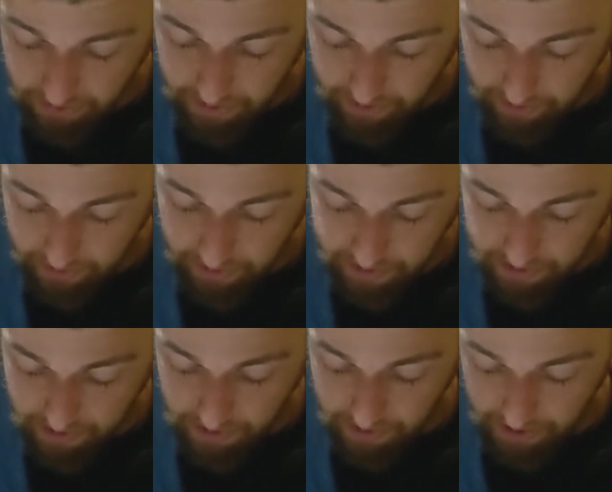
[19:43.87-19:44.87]
that's
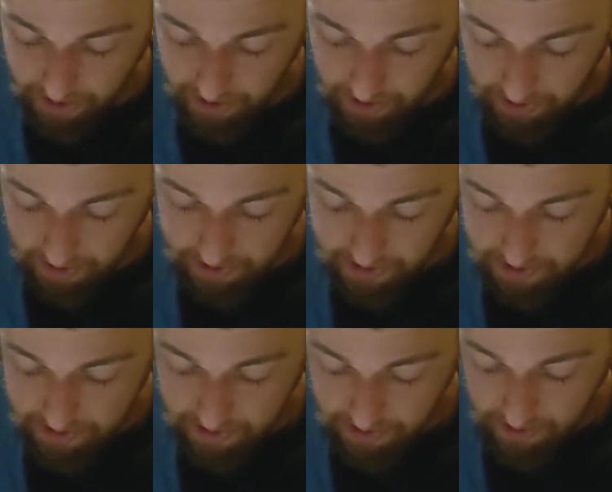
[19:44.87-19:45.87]
on the end of this.